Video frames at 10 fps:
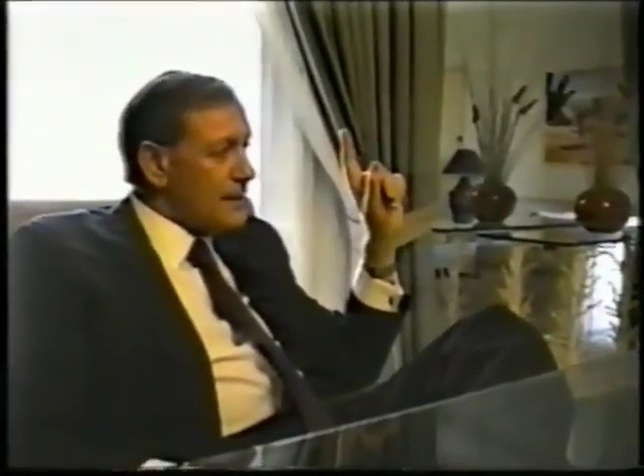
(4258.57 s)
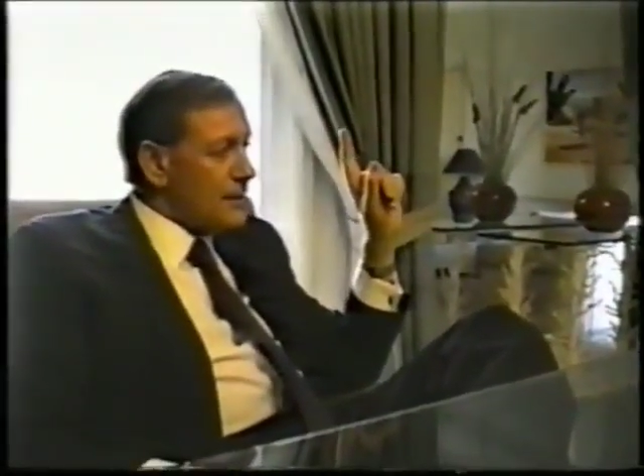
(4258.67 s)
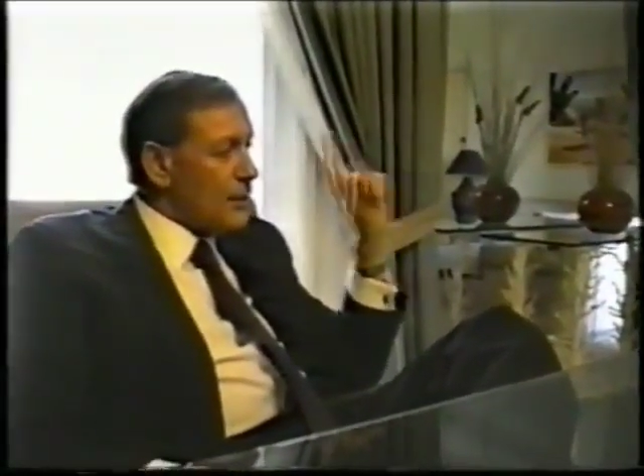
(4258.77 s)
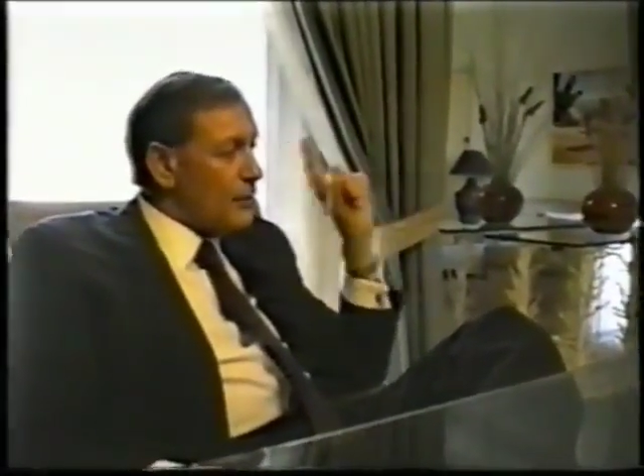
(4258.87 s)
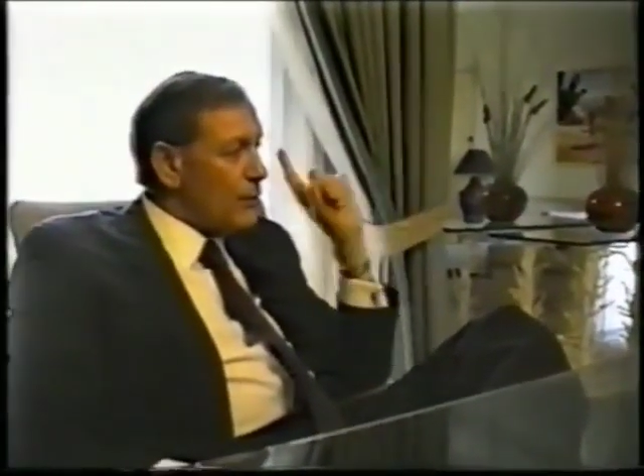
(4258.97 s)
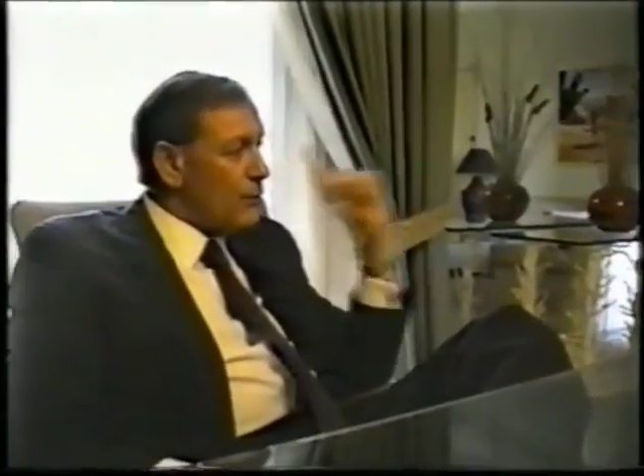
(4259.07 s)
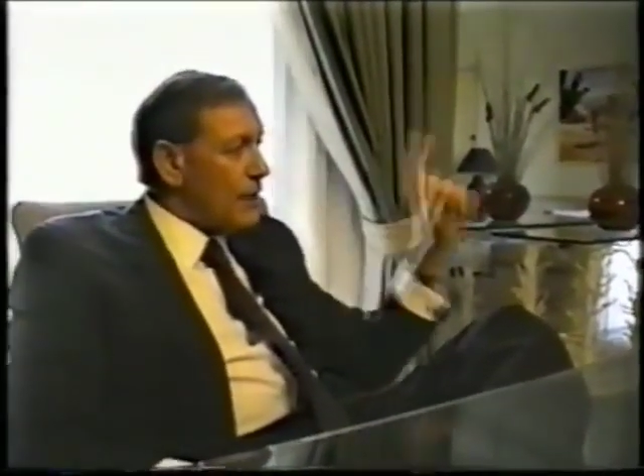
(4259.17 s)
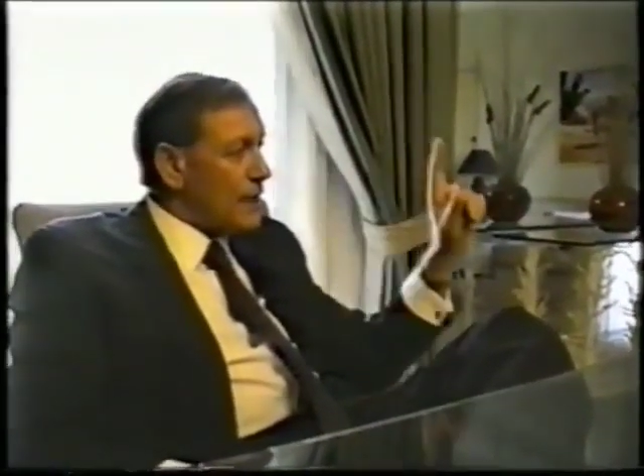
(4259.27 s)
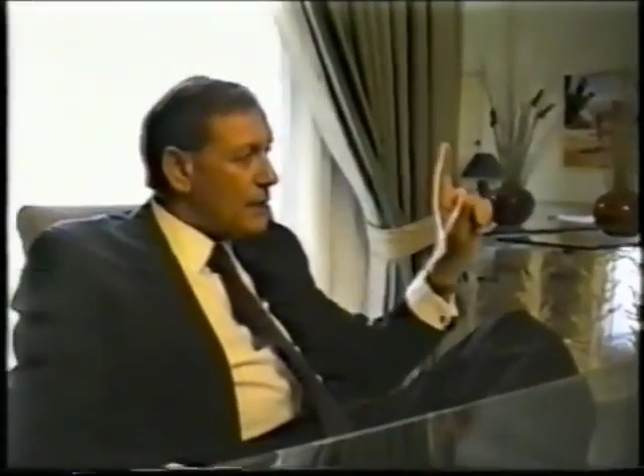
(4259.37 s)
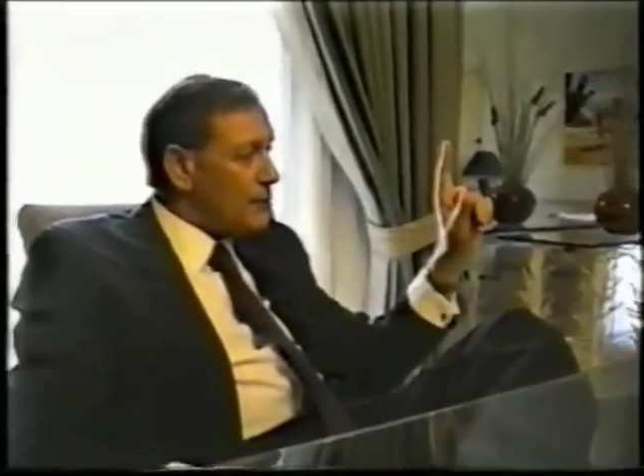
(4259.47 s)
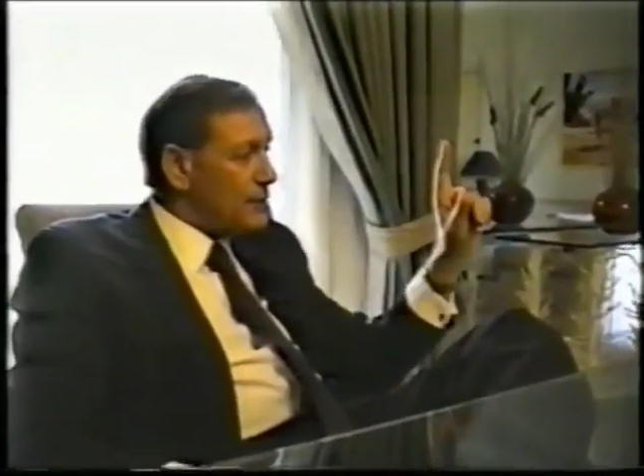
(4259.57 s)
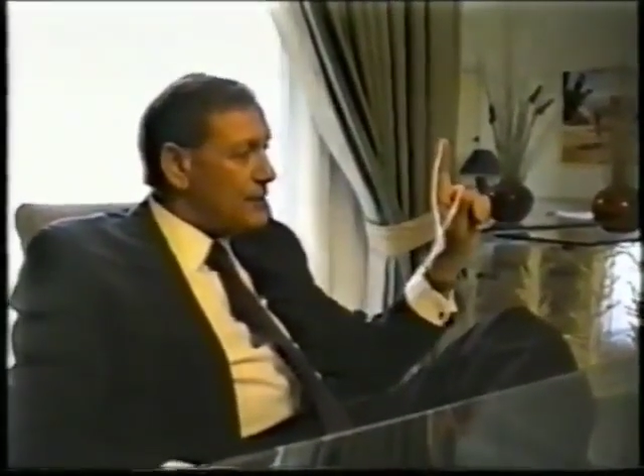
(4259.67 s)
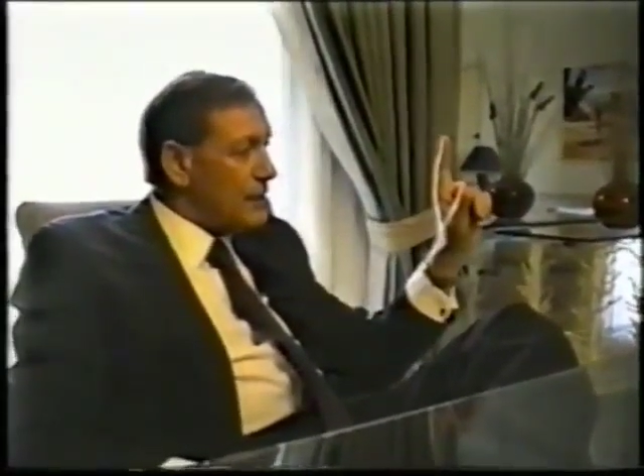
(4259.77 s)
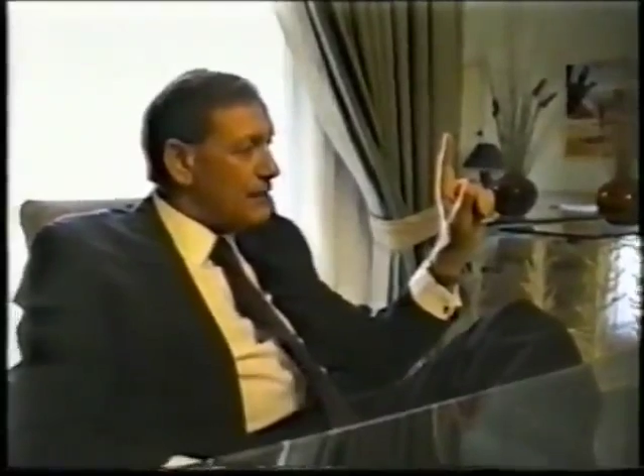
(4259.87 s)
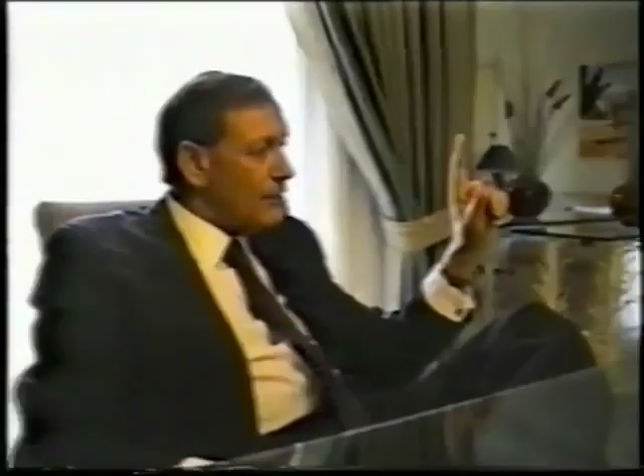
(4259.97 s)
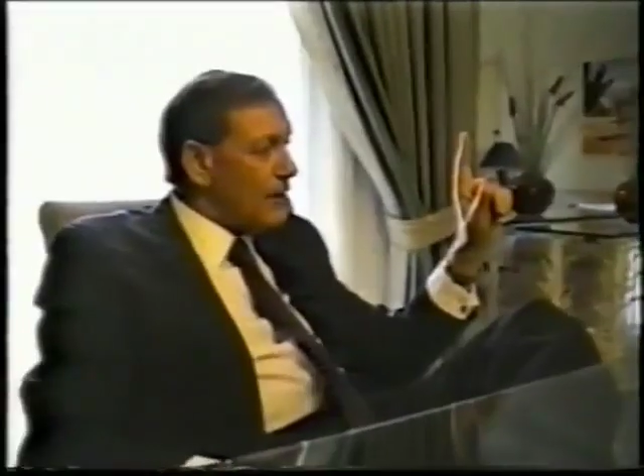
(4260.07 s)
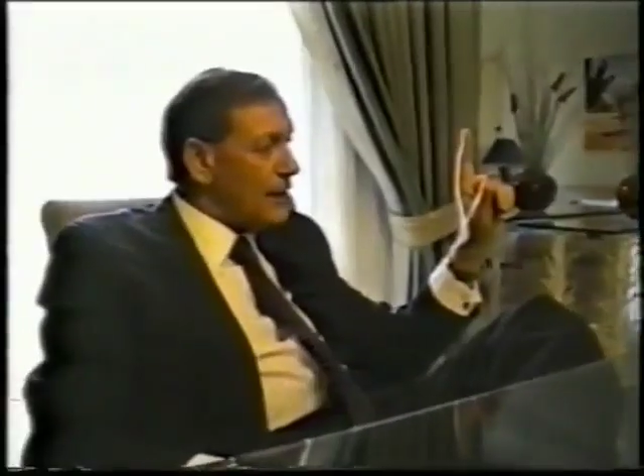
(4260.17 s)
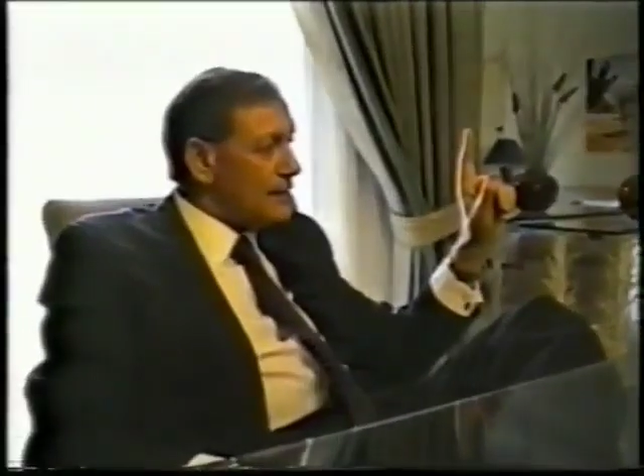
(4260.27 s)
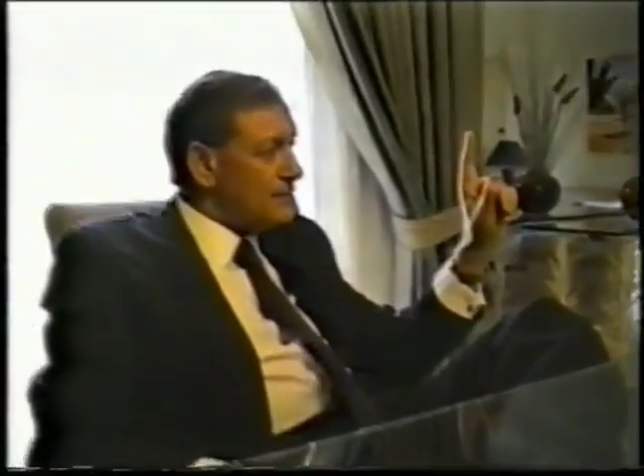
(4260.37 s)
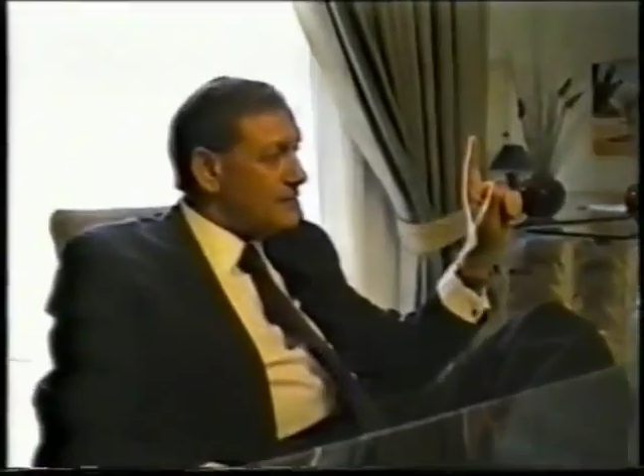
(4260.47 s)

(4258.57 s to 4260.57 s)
And I'll be 100% right.